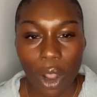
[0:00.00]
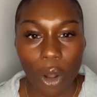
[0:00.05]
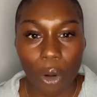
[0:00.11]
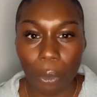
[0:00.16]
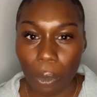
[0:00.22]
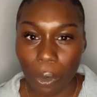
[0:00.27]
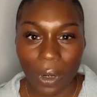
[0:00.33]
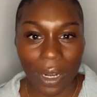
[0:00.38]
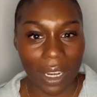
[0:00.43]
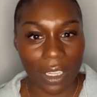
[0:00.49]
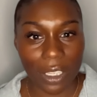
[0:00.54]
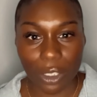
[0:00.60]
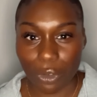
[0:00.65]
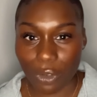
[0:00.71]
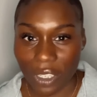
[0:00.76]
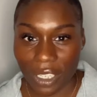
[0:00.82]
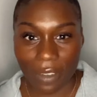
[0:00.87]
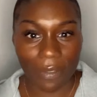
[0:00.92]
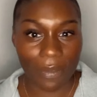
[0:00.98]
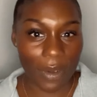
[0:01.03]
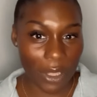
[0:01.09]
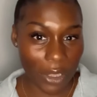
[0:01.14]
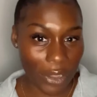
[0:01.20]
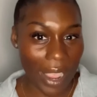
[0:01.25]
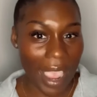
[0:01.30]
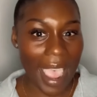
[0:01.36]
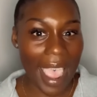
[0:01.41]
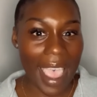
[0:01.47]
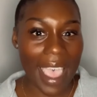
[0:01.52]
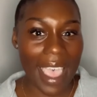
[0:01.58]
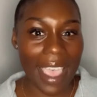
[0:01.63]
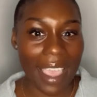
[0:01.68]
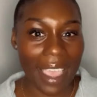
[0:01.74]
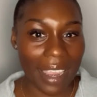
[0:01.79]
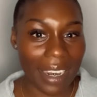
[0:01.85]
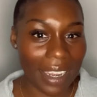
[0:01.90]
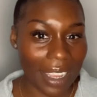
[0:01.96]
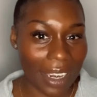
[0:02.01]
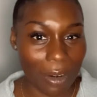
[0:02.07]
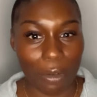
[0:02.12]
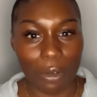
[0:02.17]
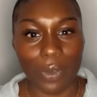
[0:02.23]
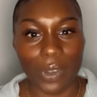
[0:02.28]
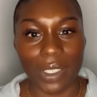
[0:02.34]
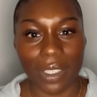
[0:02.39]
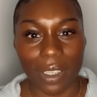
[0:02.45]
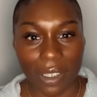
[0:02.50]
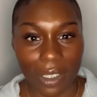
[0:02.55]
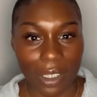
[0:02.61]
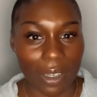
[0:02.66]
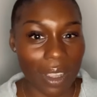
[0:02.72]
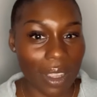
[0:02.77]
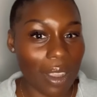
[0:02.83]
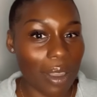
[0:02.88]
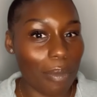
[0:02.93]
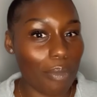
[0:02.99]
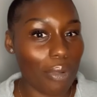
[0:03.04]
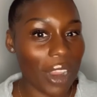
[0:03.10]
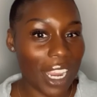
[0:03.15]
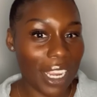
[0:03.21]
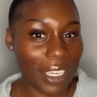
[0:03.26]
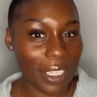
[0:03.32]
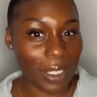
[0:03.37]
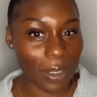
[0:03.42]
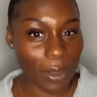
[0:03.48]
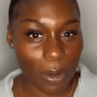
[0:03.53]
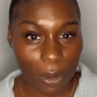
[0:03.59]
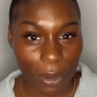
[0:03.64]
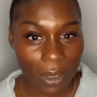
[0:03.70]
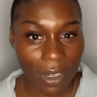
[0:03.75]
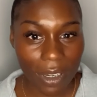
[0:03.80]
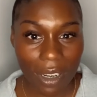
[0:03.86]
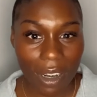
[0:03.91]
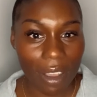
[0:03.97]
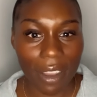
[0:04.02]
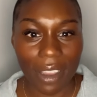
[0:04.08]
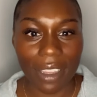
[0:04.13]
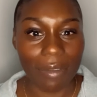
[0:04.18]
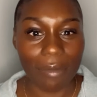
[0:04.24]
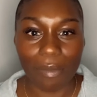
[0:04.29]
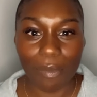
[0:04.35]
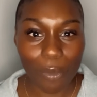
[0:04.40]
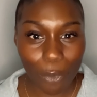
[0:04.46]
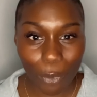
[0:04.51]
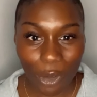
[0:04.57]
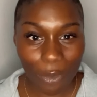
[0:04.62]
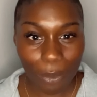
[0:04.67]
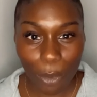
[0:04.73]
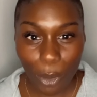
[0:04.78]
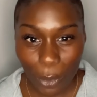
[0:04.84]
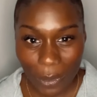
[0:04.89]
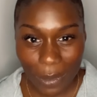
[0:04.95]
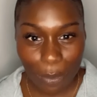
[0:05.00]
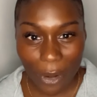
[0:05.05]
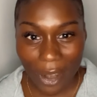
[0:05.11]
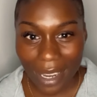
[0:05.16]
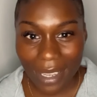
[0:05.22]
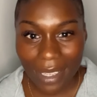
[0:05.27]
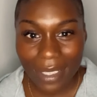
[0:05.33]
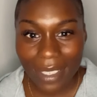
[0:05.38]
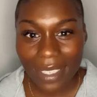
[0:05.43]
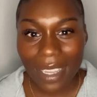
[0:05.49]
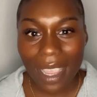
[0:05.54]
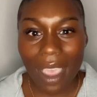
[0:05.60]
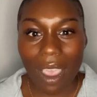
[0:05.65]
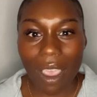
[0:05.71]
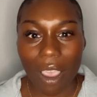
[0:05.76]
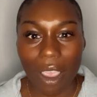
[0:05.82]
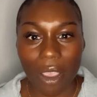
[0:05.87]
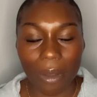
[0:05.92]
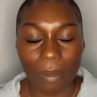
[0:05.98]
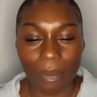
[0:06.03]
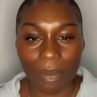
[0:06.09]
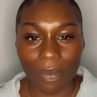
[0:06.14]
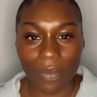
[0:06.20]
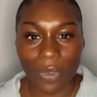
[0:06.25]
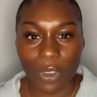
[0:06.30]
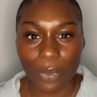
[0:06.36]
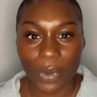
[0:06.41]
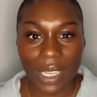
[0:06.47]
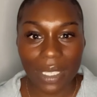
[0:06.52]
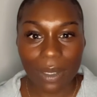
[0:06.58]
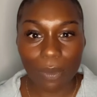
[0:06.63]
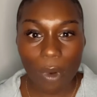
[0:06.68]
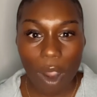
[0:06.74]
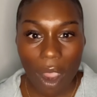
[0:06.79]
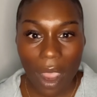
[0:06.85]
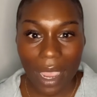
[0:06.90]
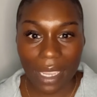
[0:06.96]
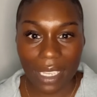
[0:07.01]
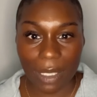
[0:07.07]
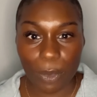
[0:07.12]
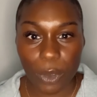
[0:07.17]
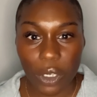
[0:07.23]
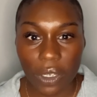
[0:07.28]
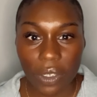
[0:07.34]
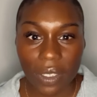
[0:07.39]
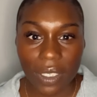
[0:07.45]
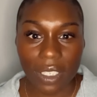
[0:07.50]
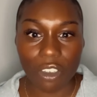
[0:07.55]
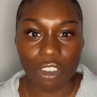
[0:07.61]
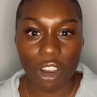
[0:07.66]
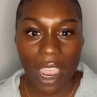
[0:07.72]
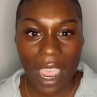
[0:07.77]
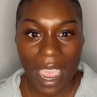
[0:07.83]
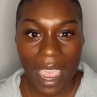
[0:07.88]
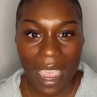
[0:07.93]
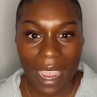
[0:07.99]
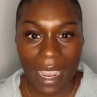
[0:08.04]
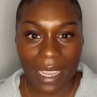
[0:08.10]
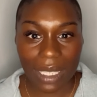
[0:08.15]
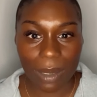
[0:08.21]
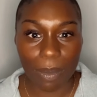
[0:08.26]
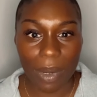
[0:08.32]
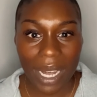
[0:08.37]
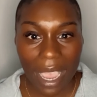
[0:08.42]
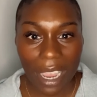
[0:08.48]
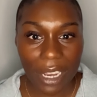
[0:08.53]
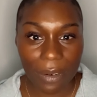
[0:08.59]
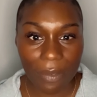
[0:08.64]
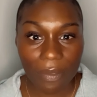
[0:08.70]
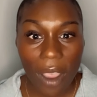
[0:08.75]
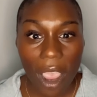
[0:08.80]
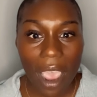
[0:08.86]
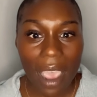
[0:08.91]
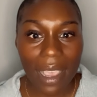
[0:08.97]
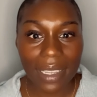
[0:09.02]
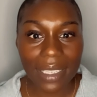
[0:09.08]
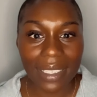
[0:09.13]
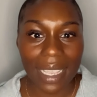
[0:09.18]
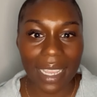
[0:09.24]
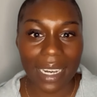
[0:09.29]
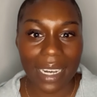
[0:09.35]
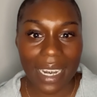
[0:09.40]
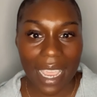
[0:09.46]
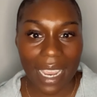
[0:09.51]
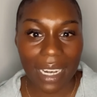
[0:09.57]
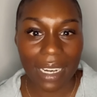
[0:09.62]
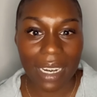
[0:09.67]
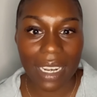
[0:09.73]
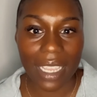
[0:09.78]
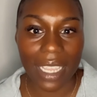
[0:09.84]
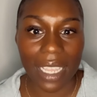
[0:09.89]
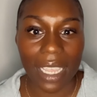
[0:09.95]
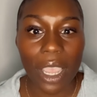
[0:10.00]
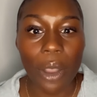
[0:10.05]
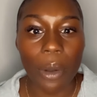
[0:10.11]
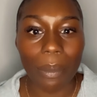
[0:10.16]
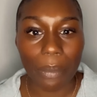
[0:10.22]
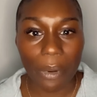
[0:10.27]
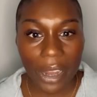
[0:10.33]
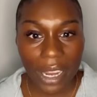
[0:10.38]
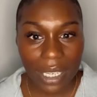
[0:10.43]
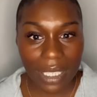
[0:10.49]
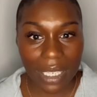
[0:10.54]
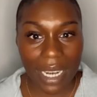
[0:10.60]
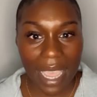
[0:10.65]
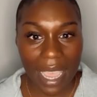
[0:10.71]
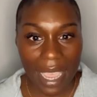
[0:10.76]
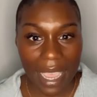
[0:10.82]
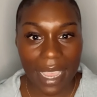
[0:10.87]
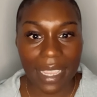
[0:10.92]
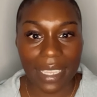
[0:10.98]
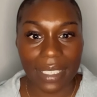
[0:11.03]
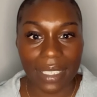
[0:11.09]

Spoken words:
walk down the street, flick your hair, and then all of a sudden a braid is gone, like with box braids. The reason why is because your hair is plaited first, and then the braiding hair